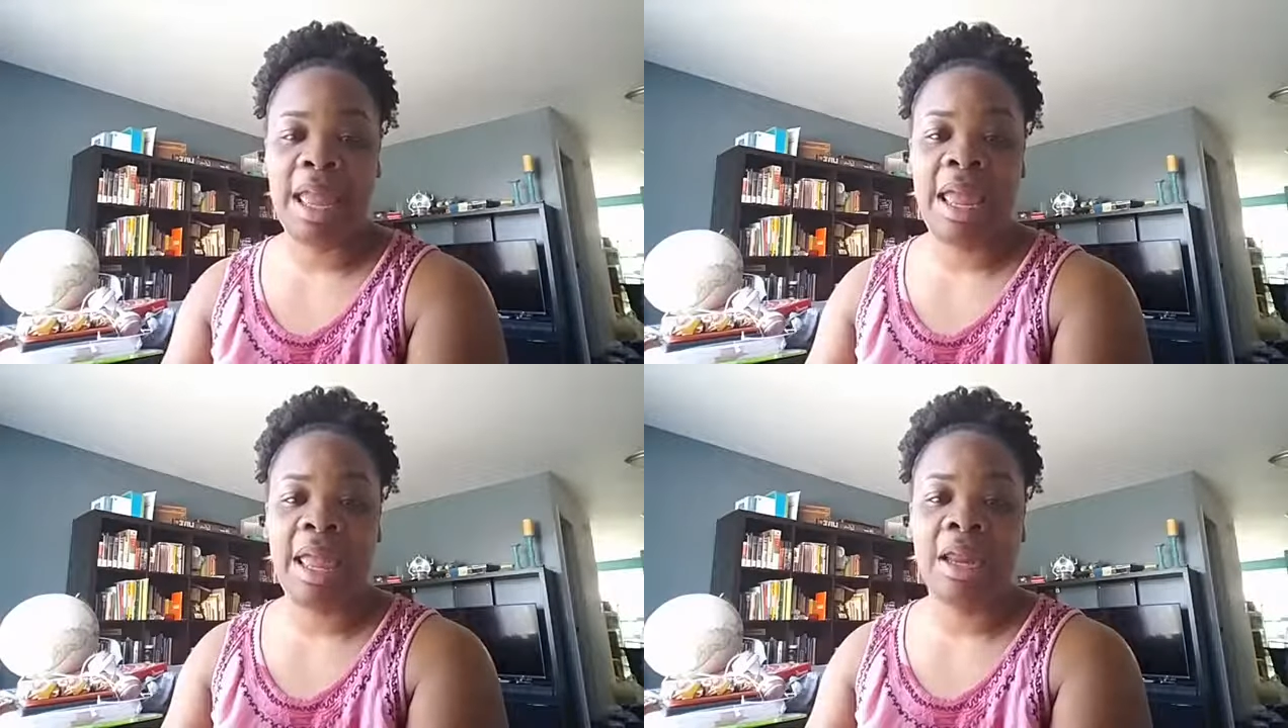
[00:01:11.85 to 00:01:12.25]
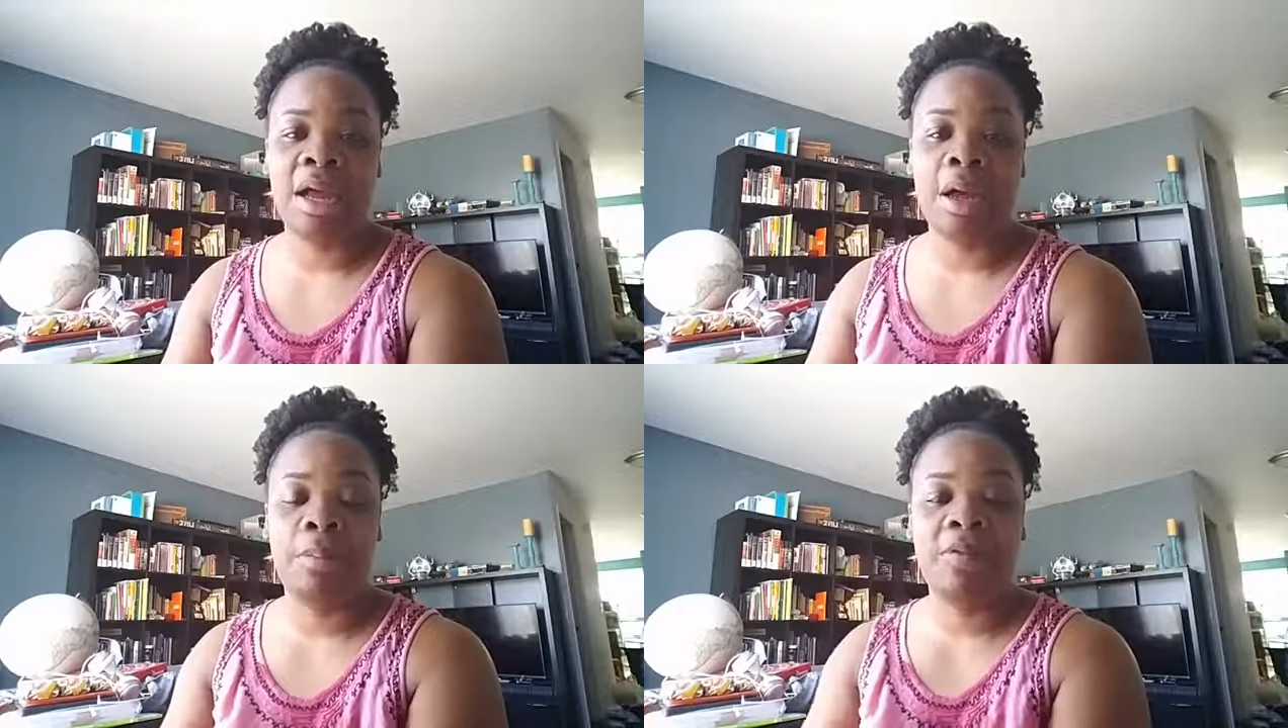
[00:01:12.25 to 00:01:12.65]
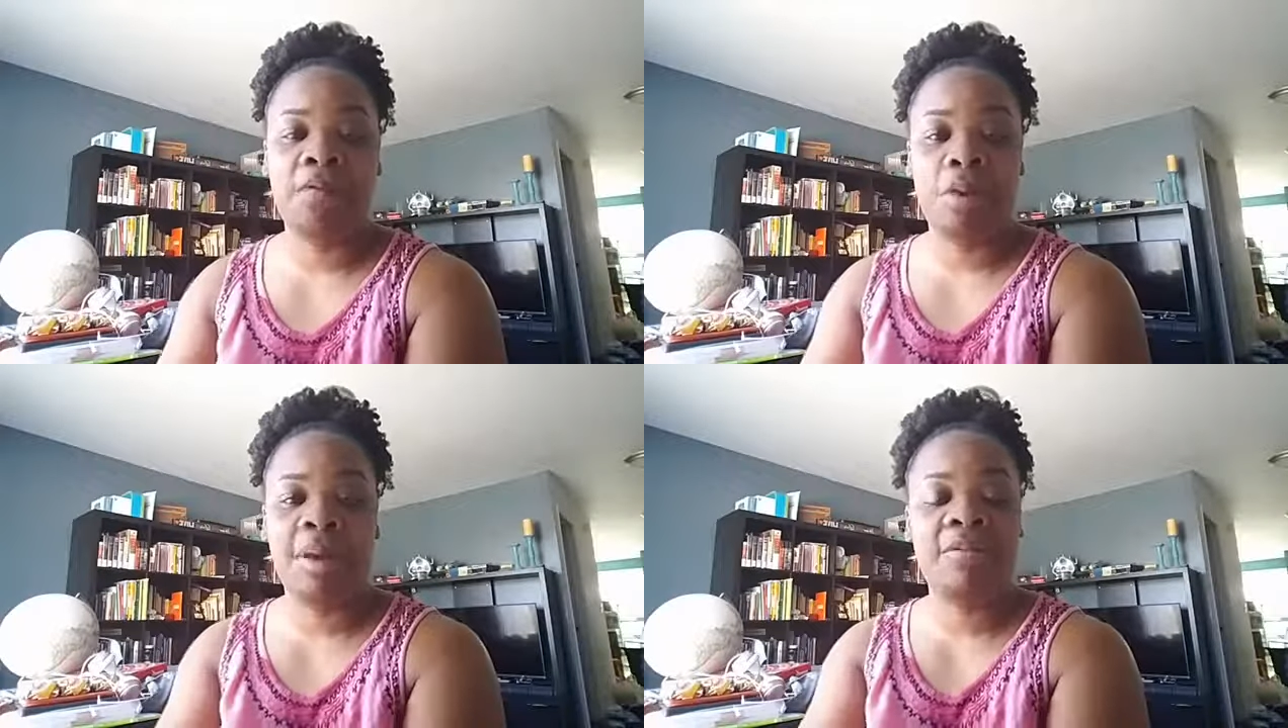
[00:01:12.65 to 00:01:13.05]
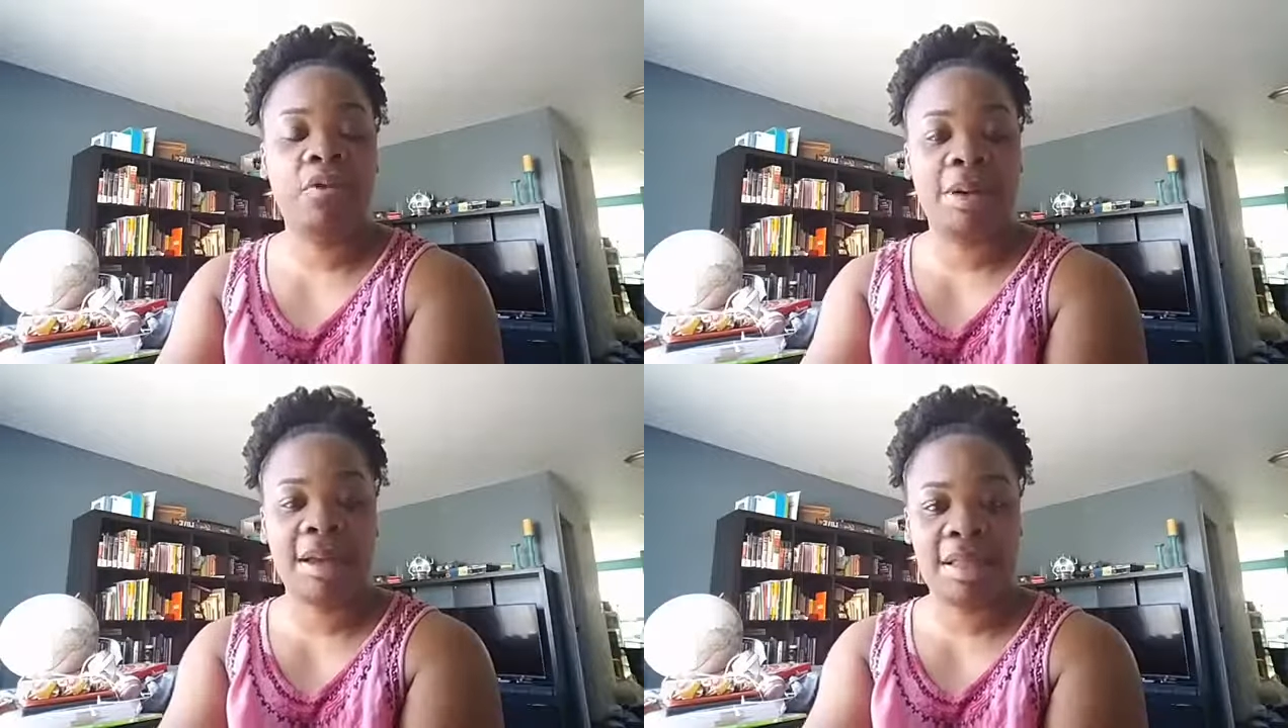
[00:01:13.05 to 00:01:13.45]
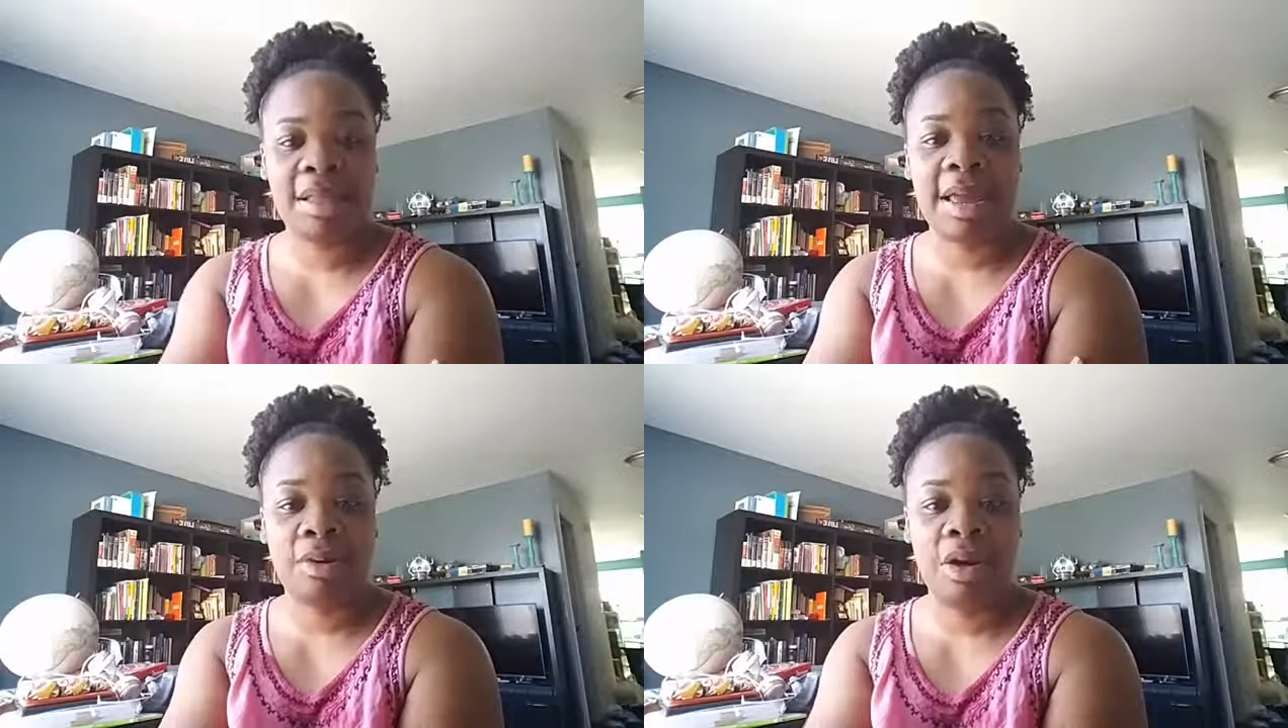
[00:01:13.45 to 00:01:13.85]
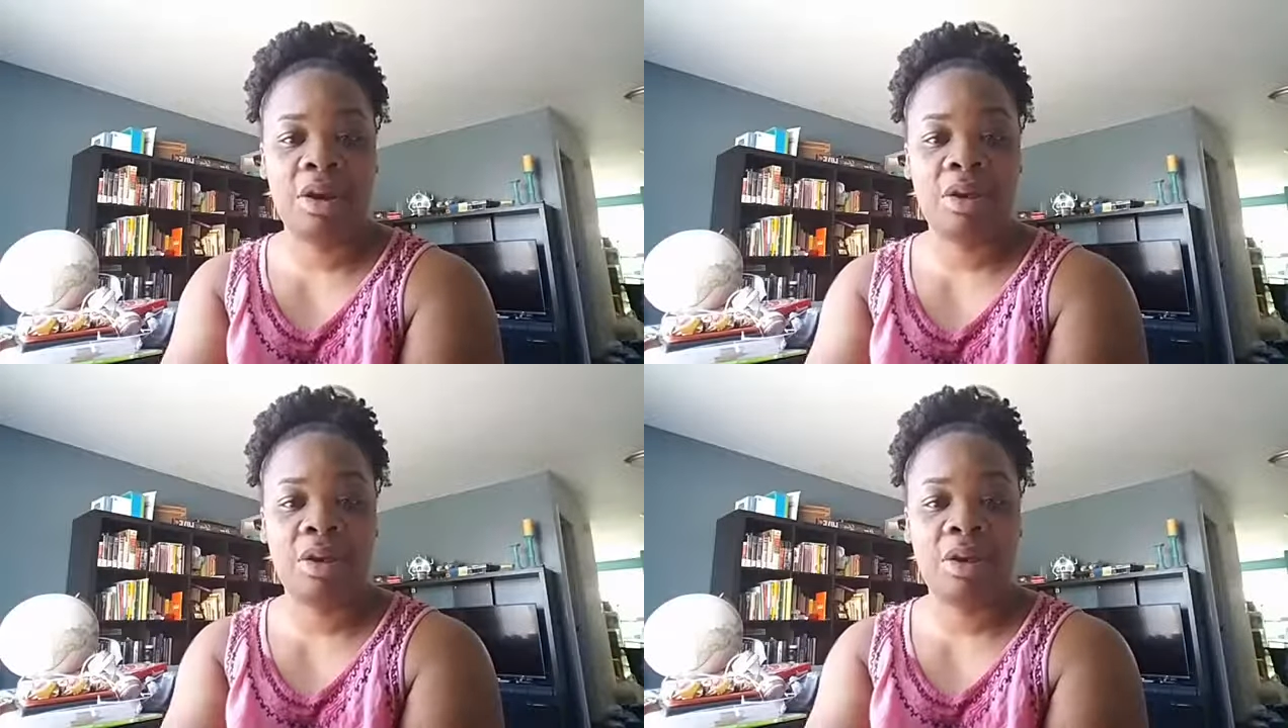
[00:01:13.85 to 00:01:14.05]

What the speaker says: and a couple of 4x4 boxes out in our